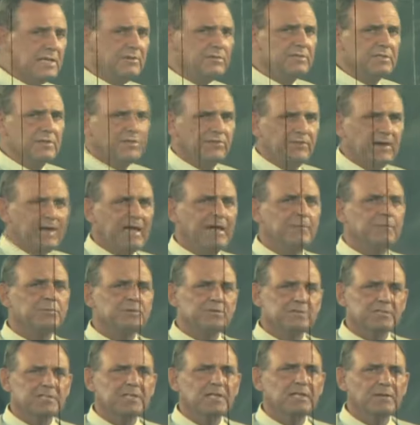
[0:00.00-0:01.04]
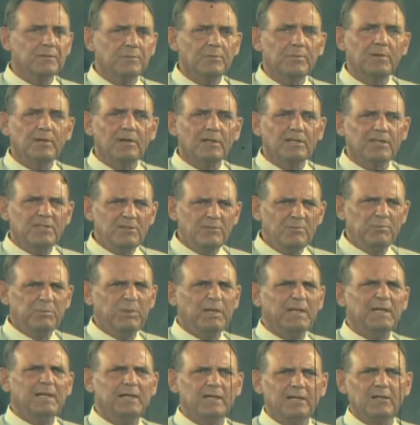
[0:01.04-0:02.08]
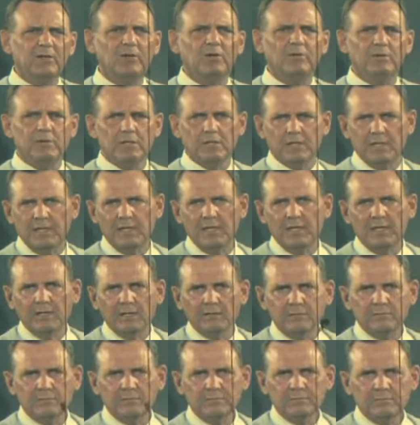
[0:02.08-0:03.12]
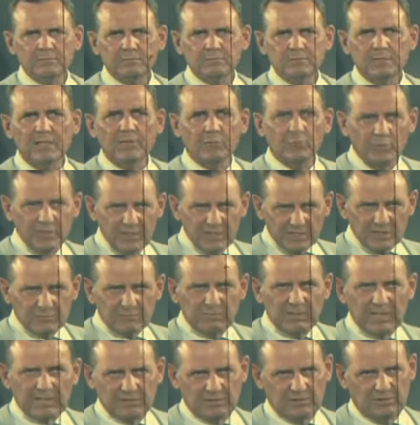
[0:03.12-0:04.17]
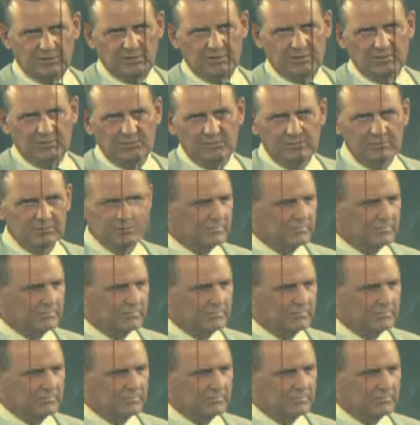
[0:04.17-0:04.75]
75% ability, you play a little over your head, and we expect you to.